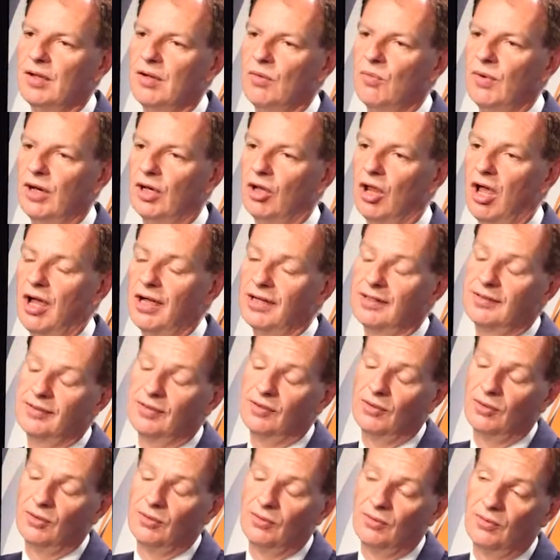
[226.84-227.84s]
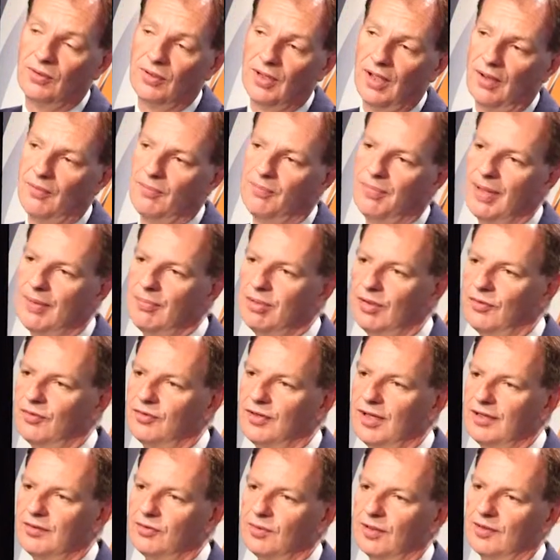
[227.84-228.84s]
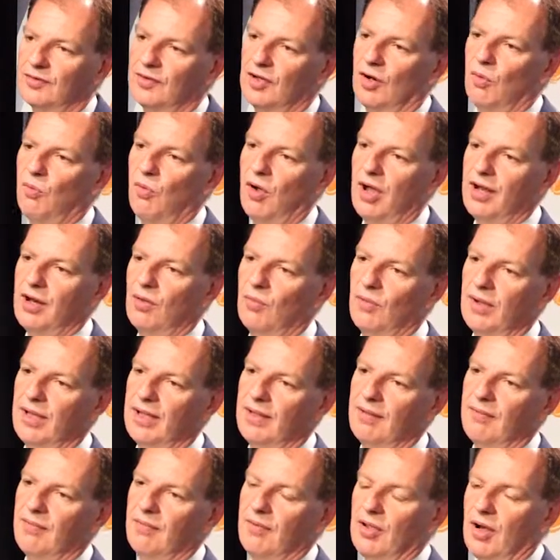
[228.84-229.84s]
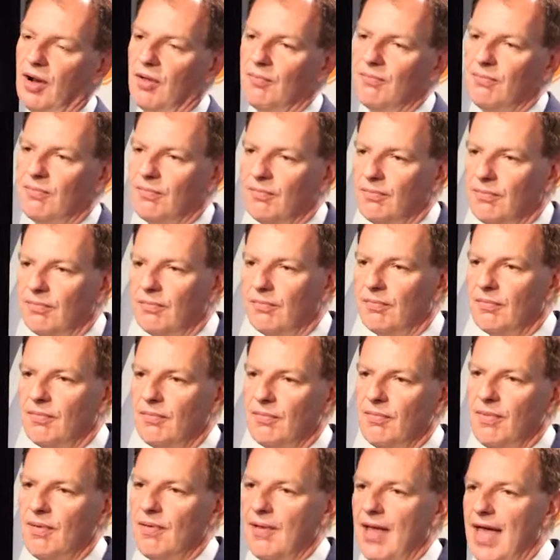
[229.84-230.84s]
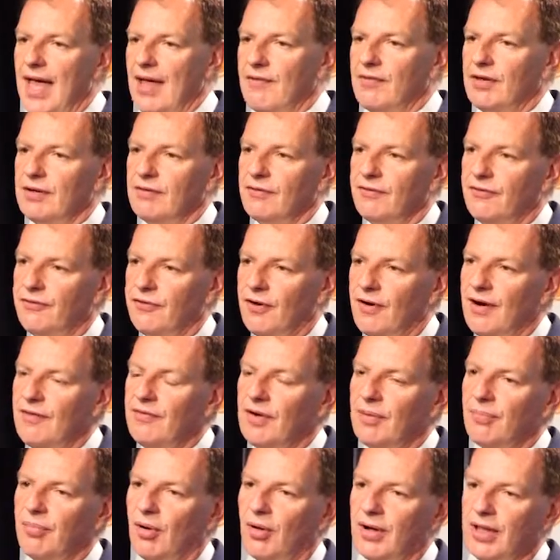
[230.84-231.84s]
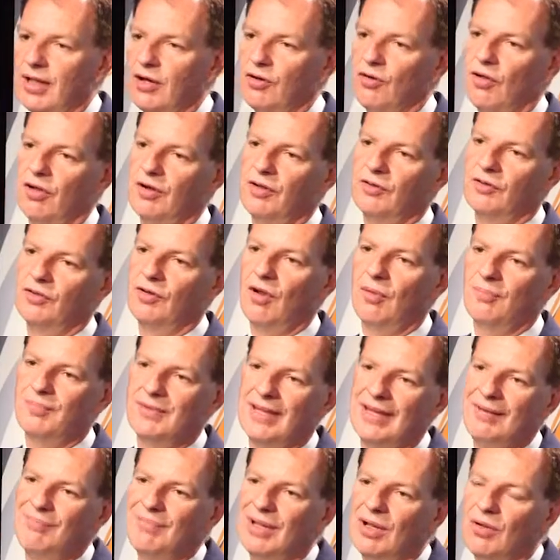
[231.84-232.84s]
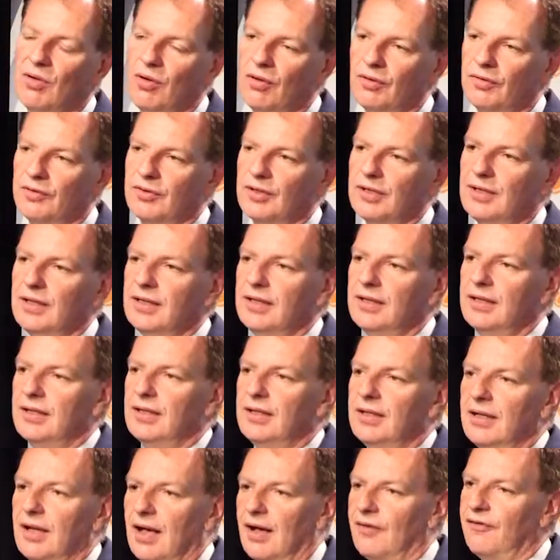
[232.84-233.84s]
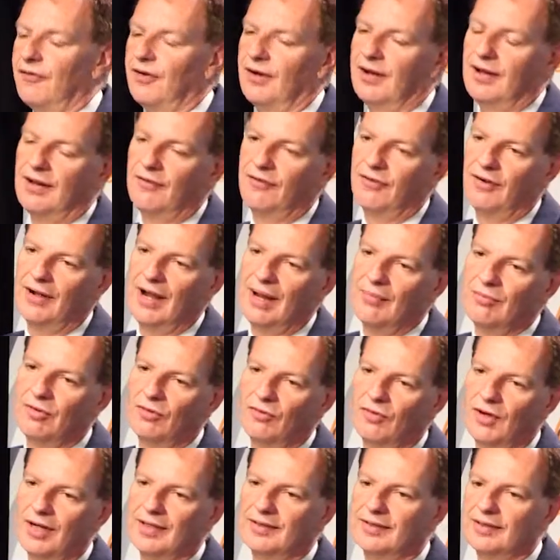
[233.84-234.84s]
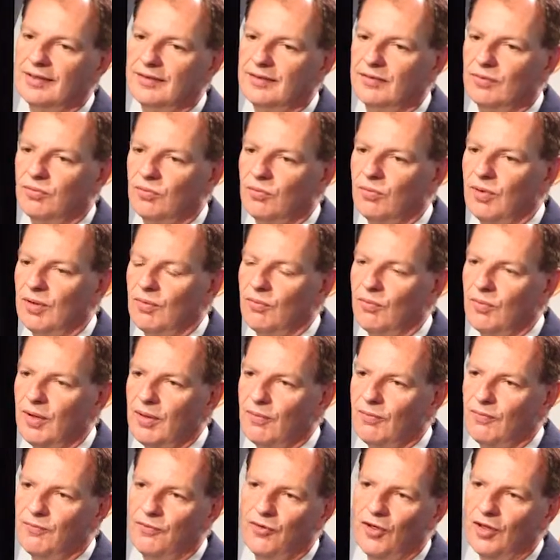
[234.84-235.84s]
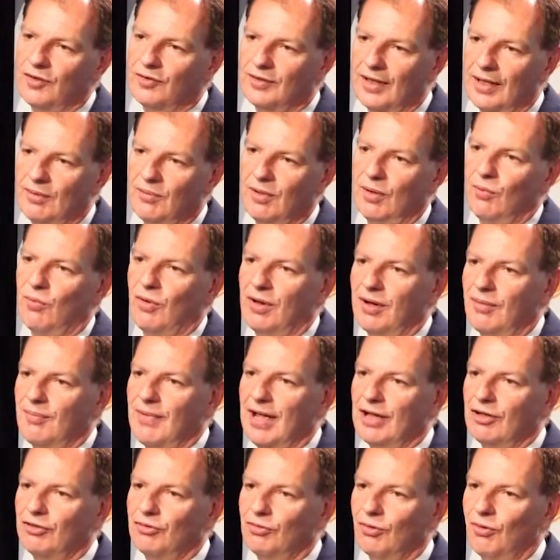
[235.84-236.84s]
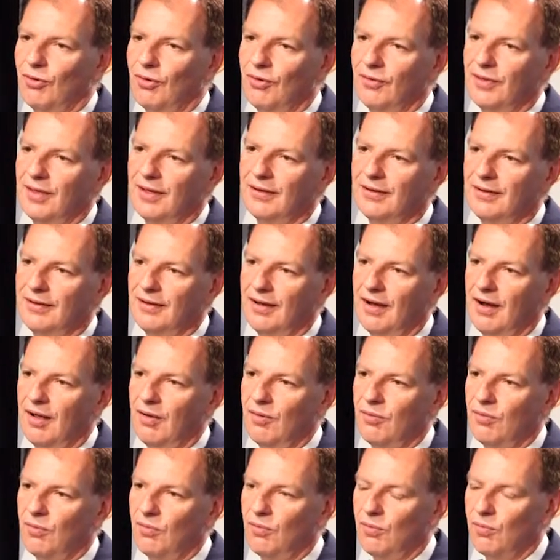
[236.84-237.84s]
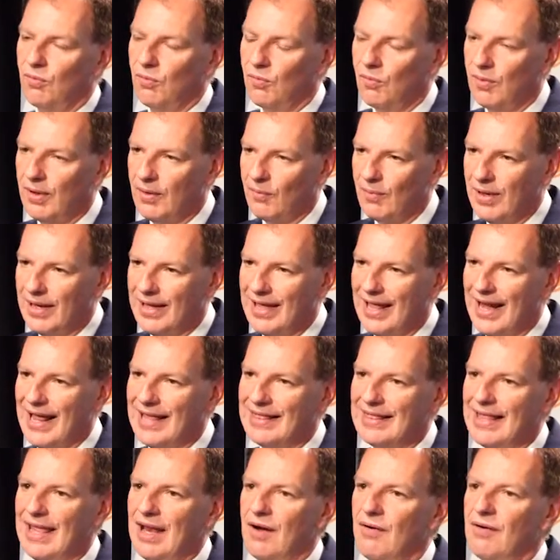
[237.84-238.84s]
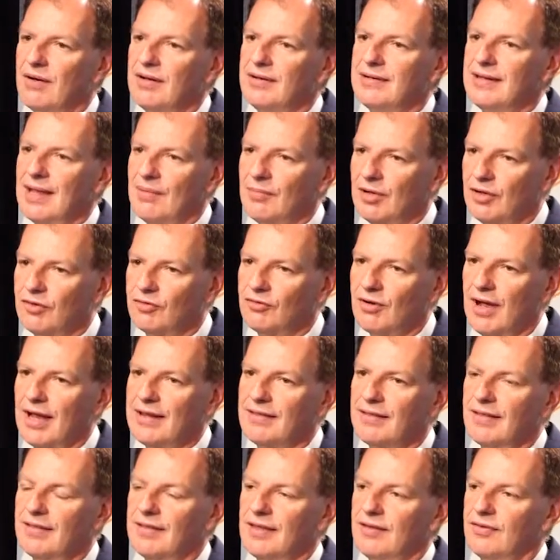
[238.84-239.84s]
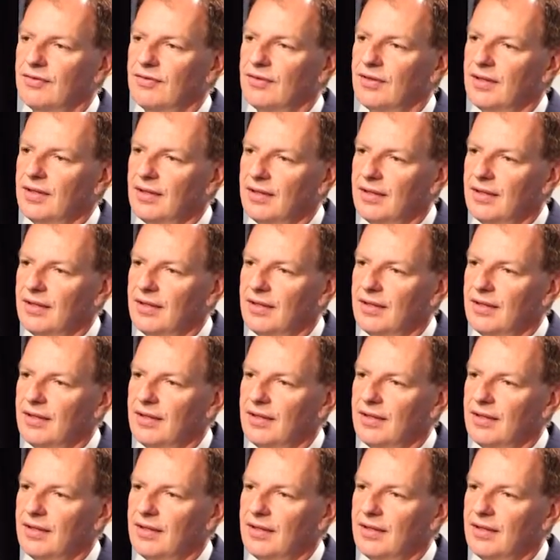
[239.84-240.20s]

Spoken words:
We'd like to, people have said to us, why don't we, have it for everybody and not as an opt-in, because for a number of reasons. Firstly, we want to make sure that we get out there and demonstrate that this